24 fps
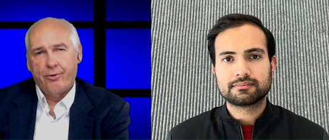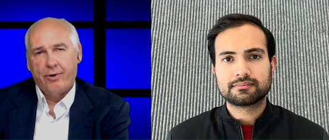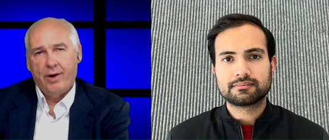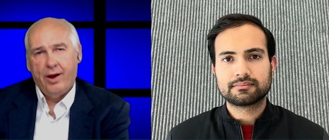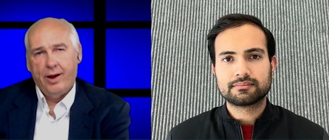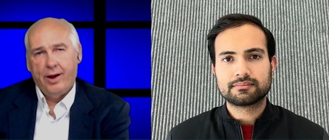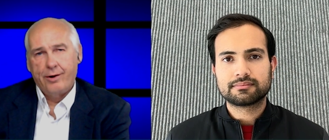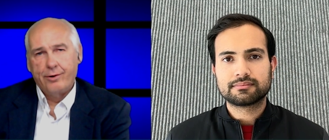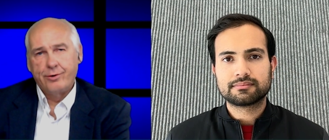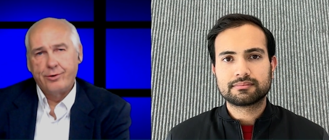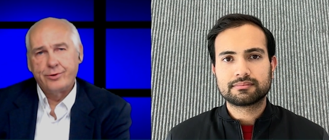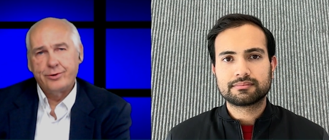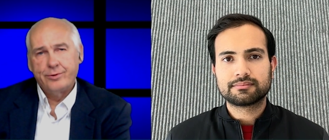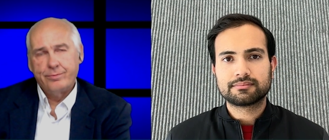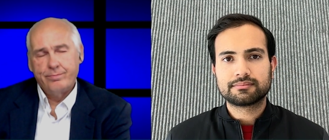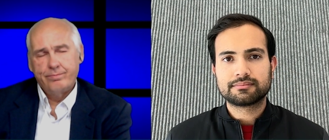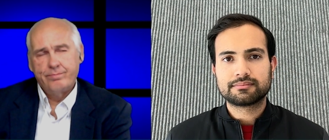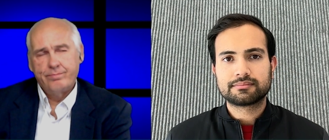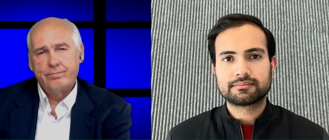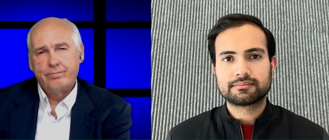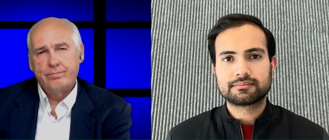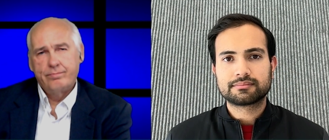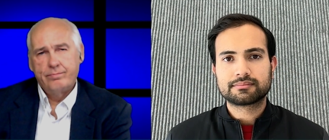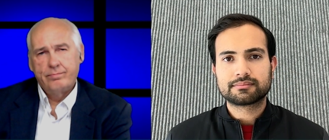Speaker 1: creators?
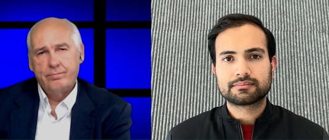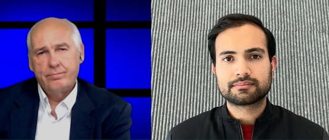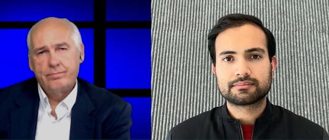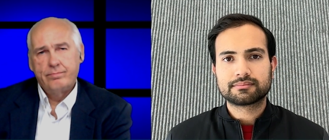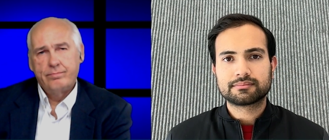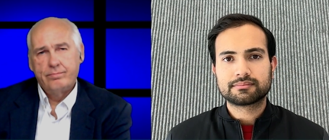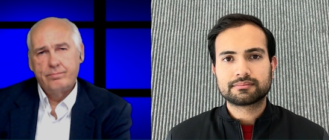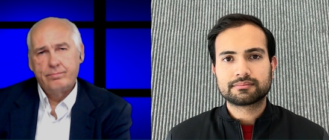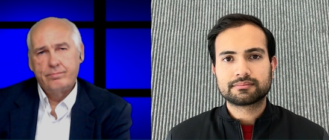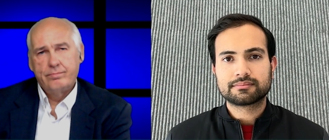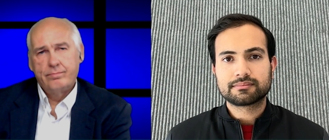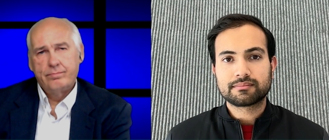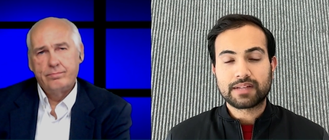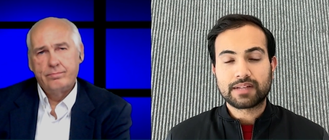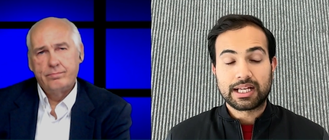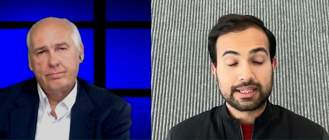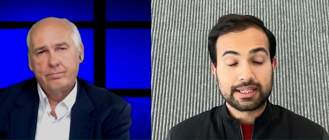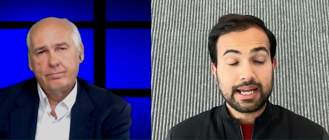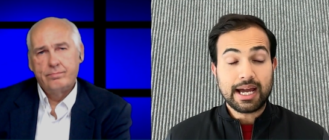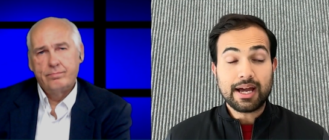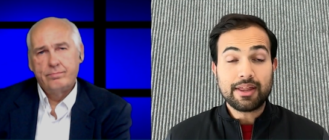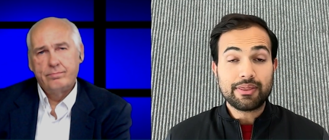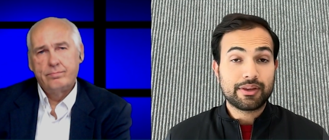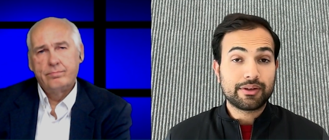
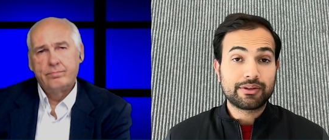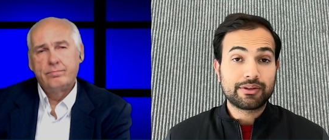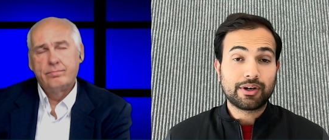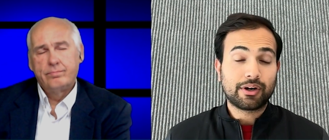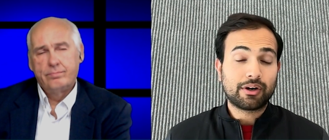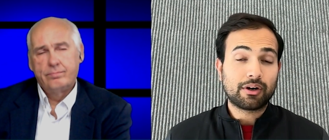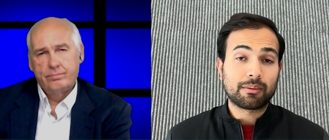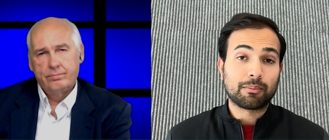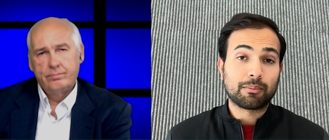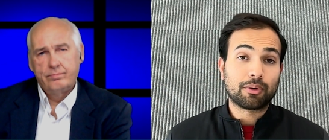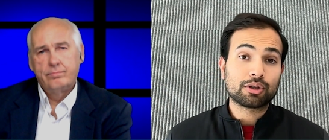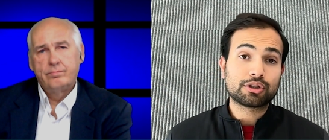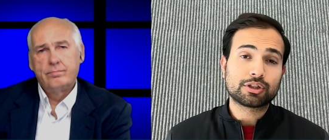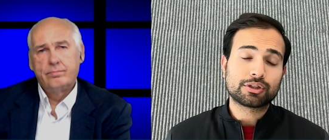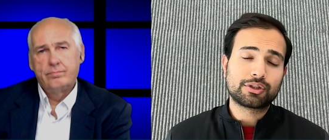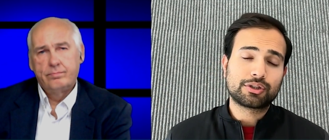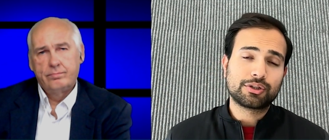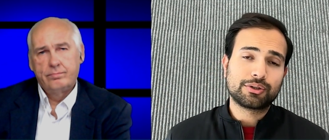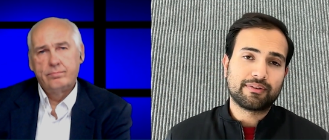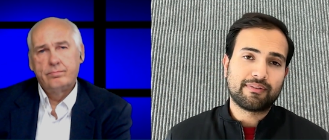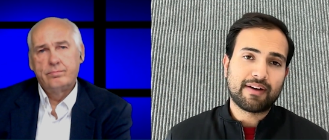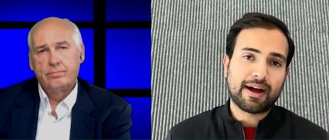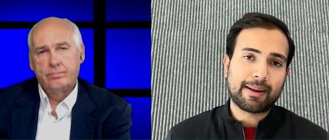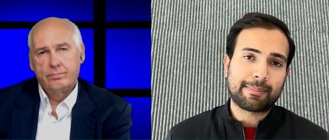
Speaker 2: yeah, there are a multitude
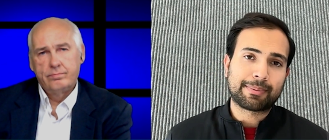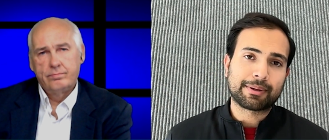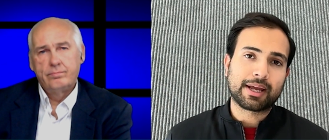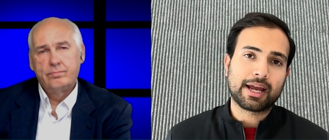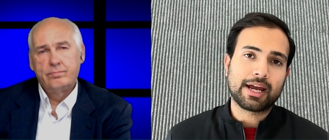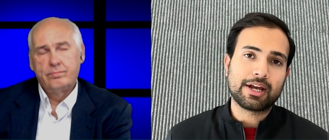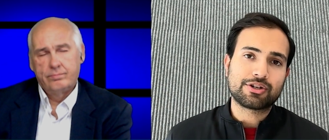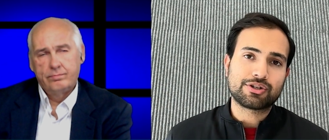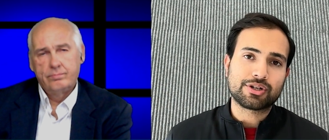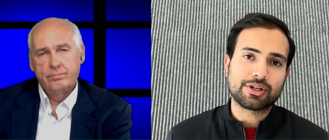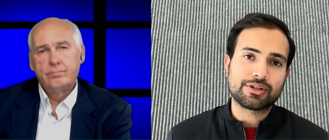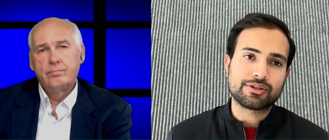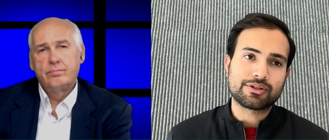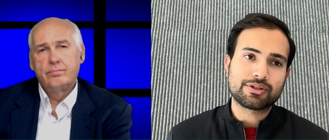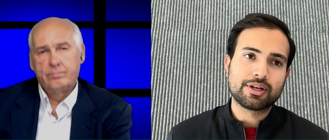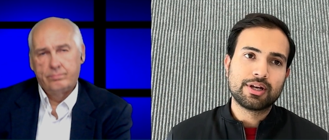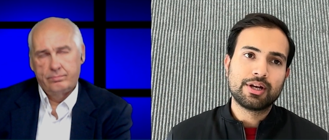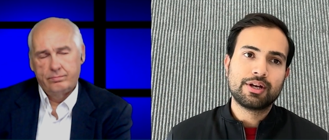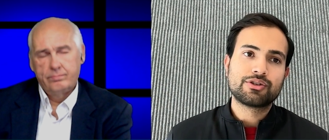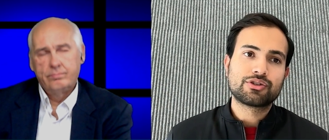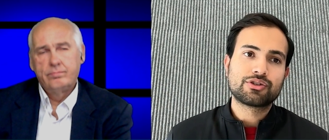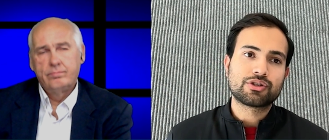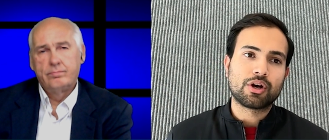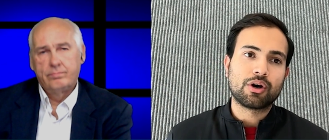of applications.
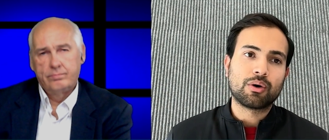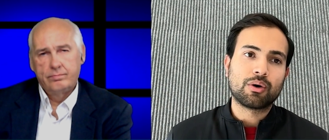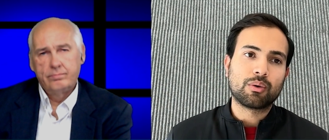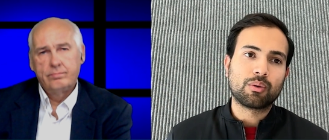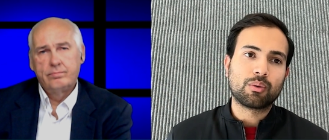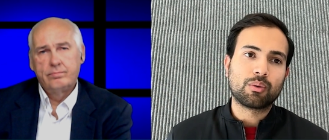So